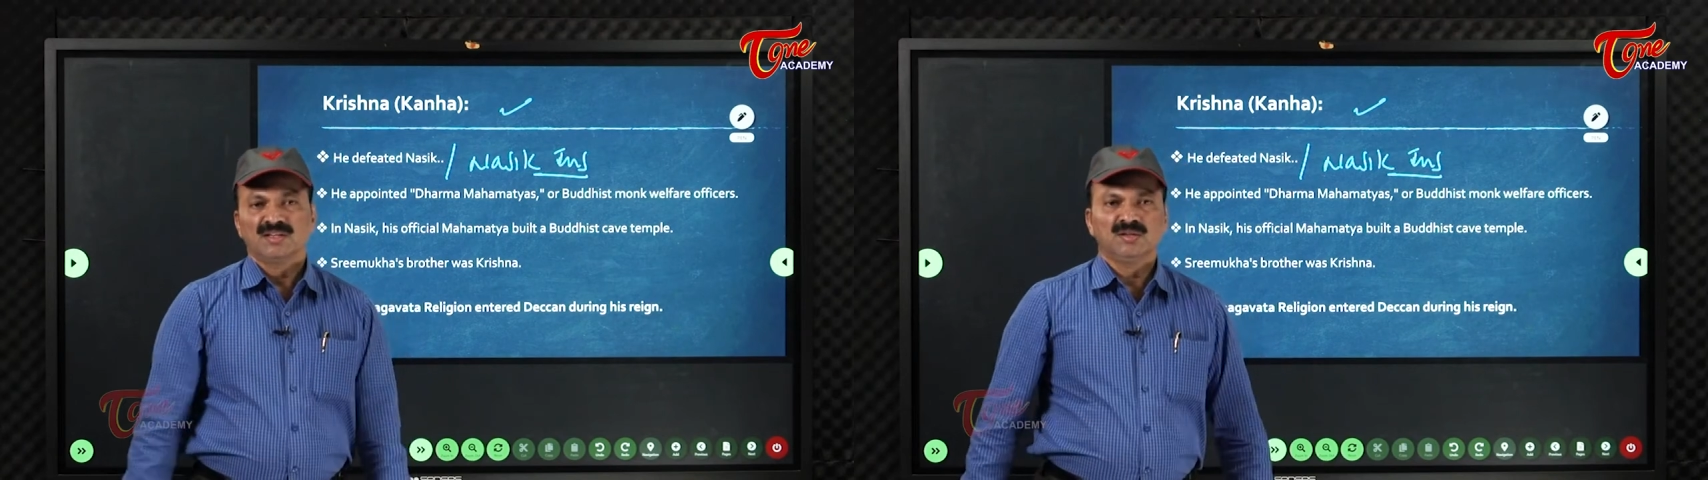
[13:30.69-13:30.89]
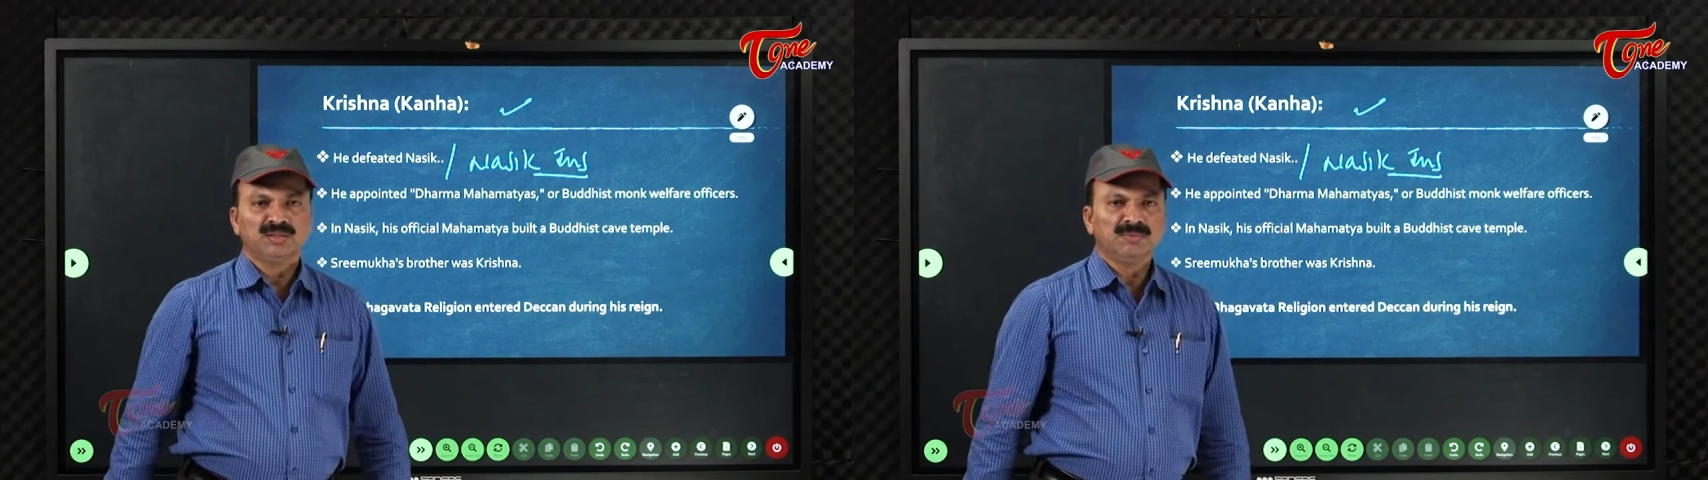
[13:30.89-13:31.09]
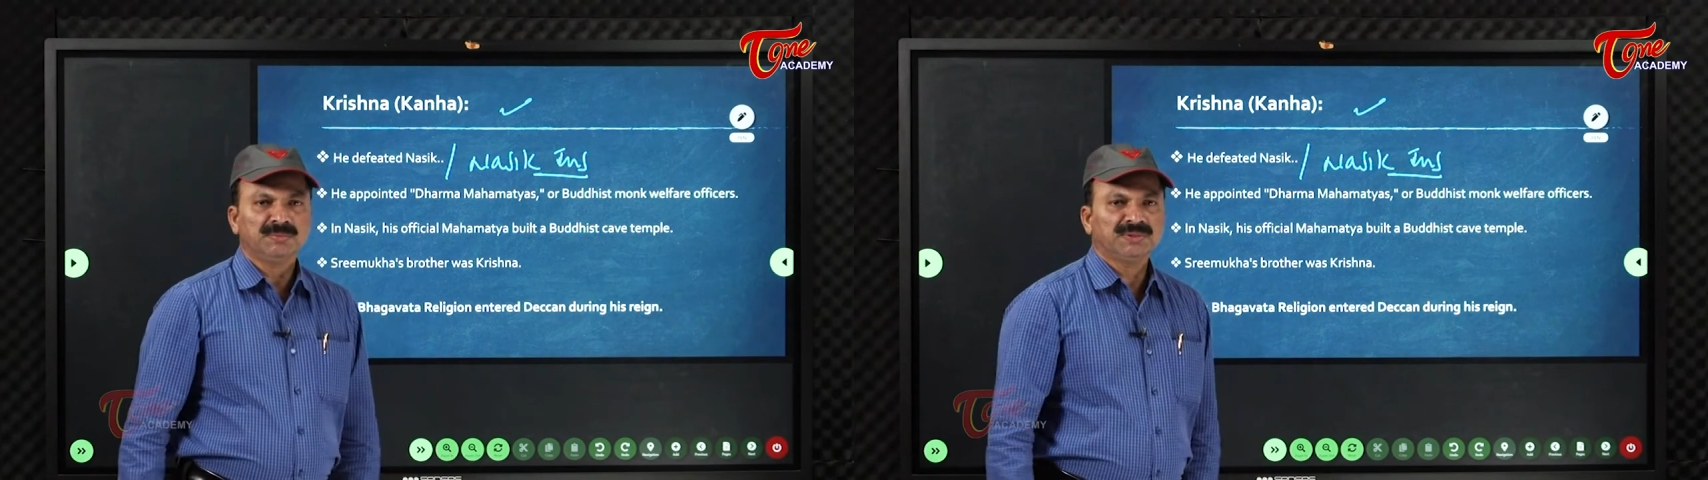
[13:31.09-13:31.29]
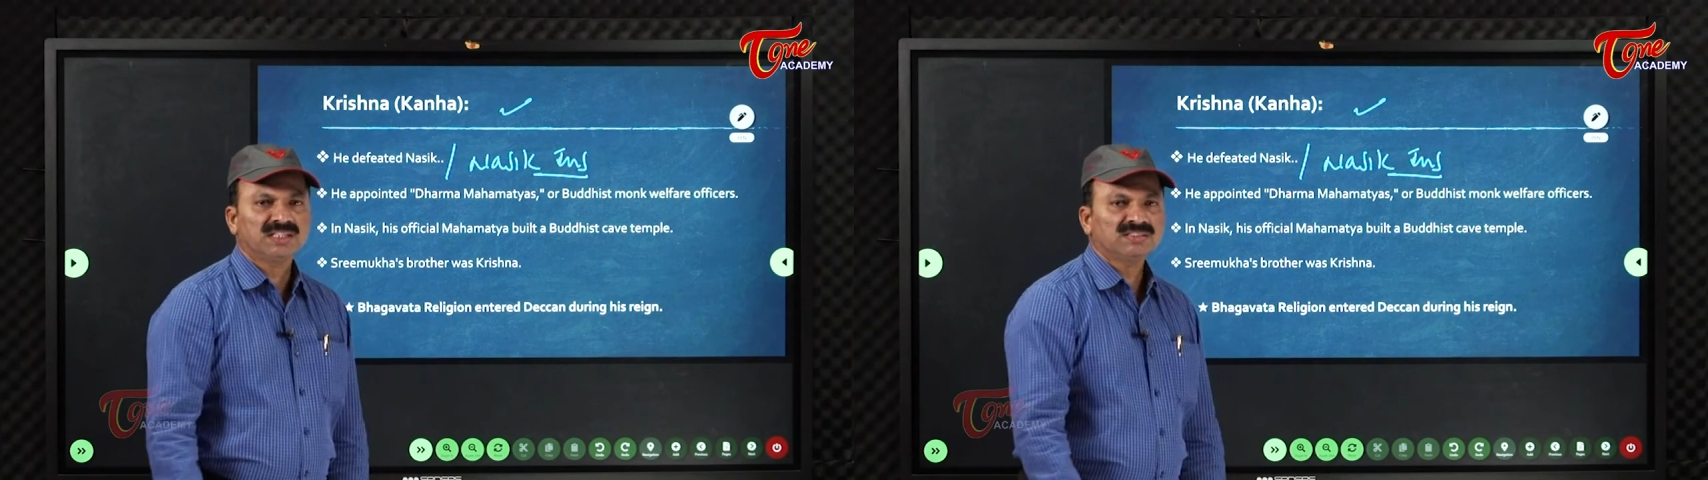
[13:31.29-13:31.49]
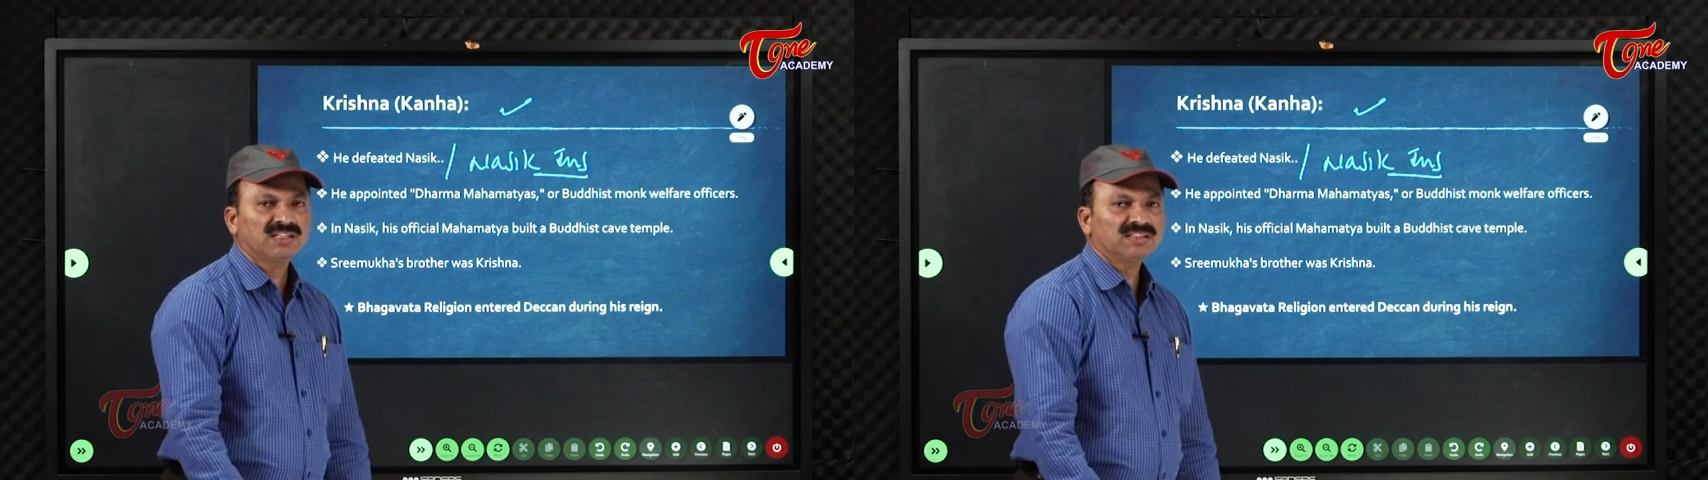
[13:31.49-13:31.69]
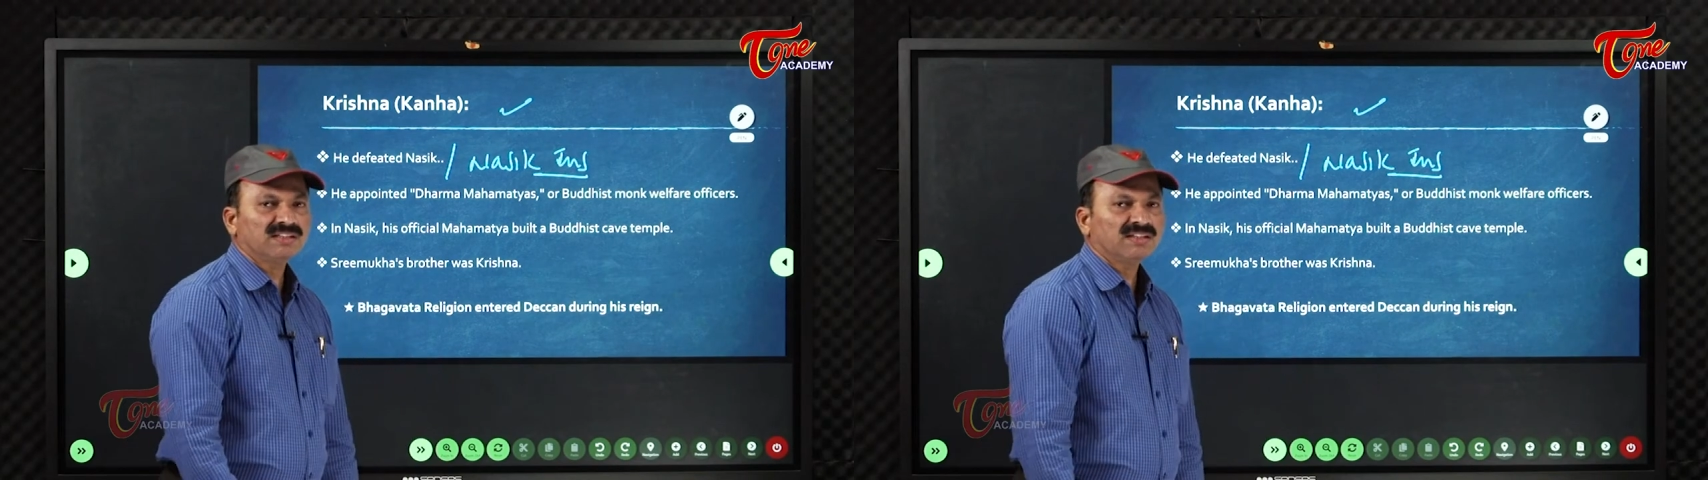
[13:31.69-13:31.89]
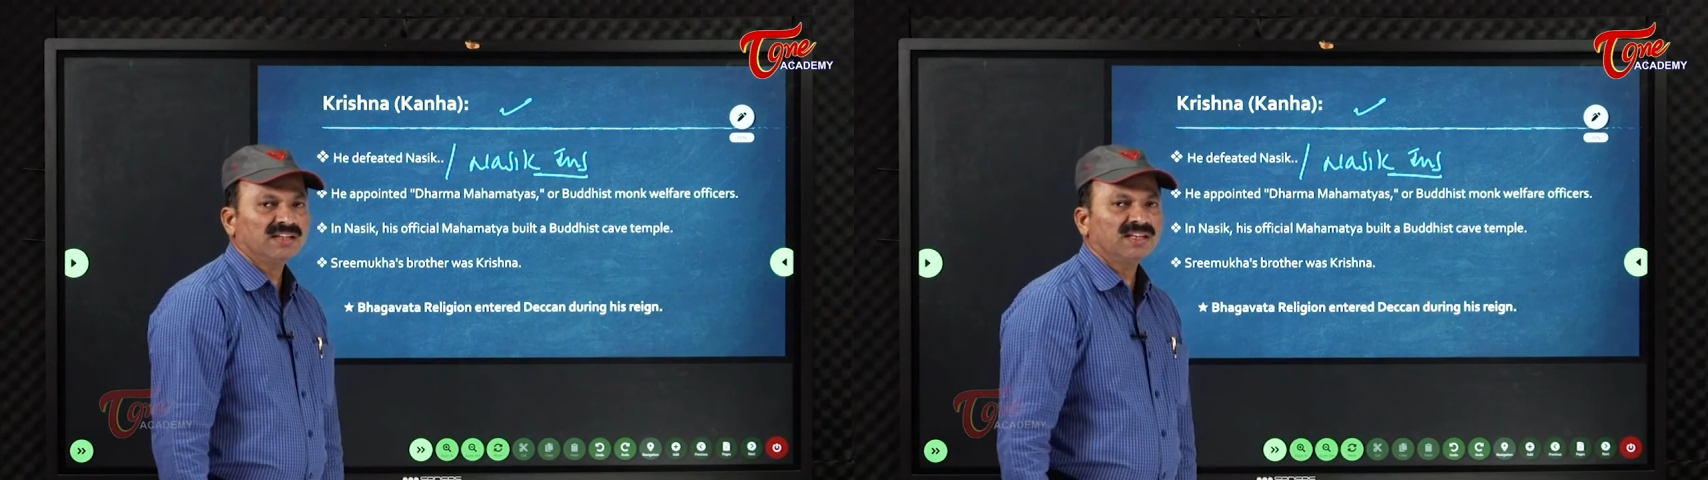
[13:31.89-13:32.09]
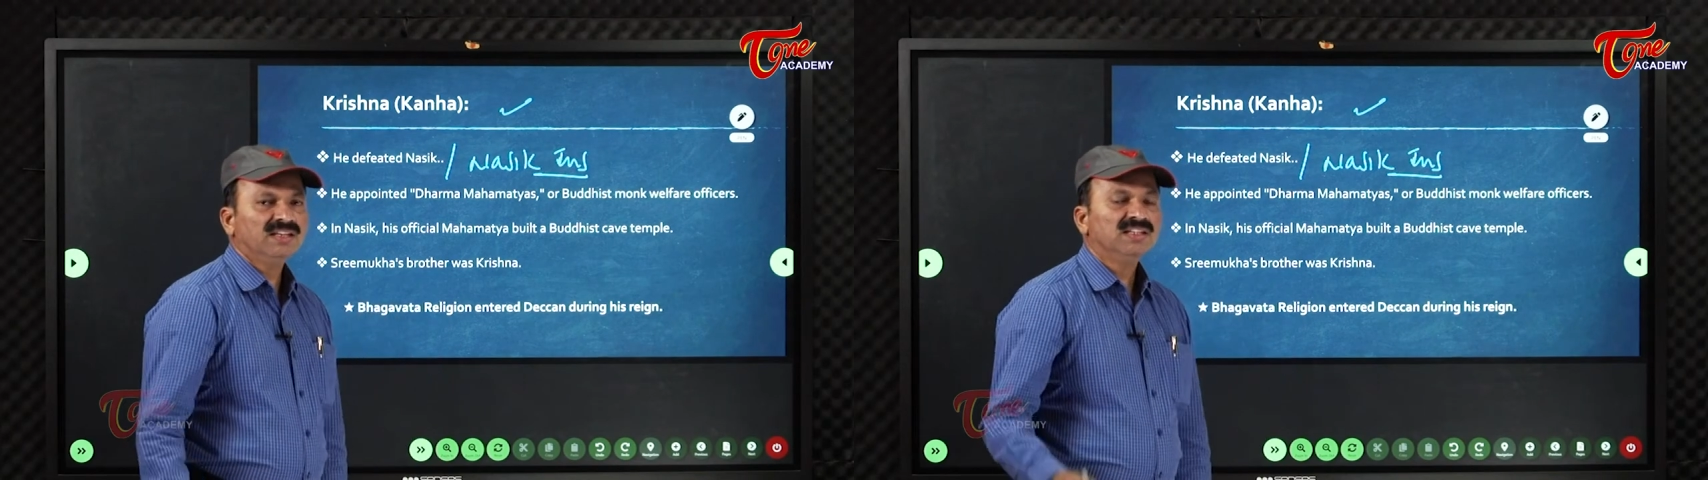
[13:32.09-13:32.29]
Gautami Putra
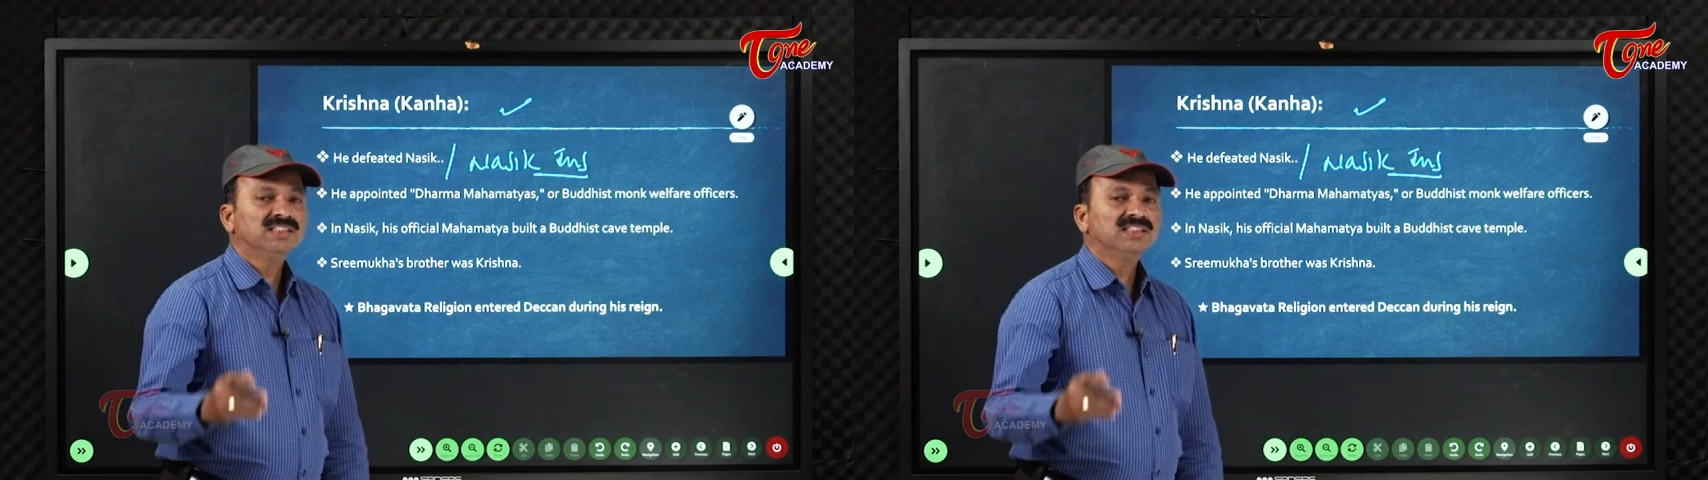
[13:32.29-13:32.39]
Shatakarni,